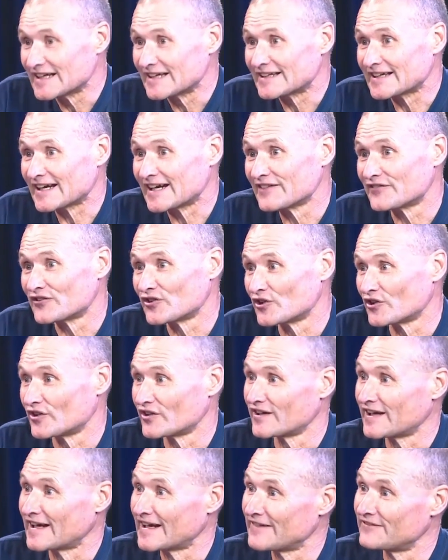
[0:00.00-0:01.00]
gave
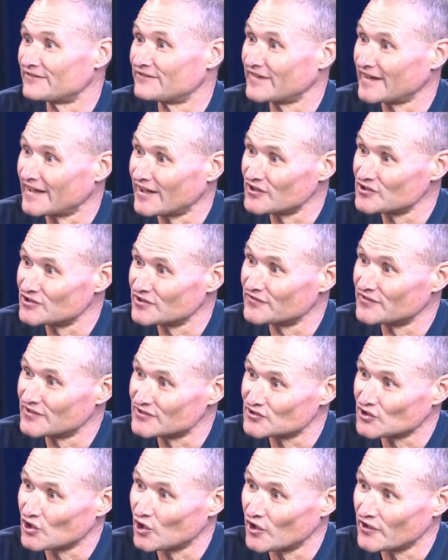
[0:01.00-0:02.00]
her a voucher for
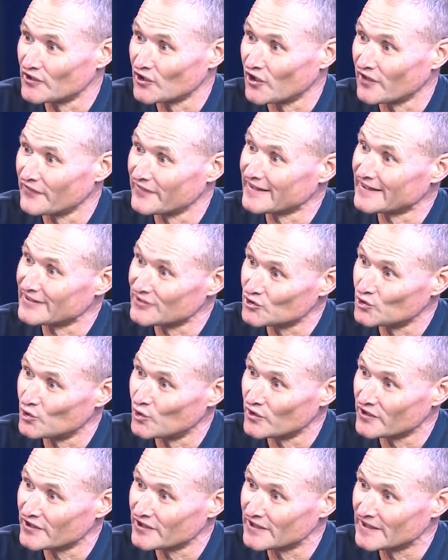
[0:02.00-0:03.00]
skydiving at
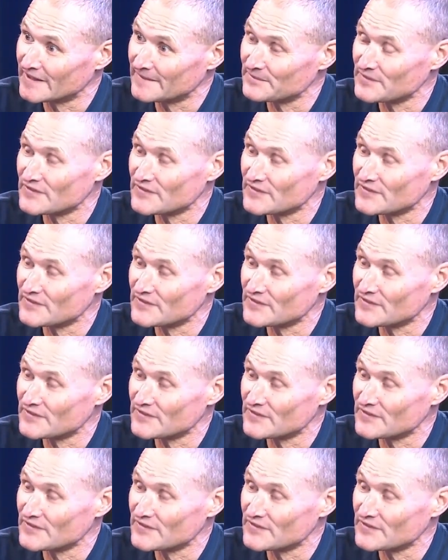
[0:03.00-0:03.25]
Torquay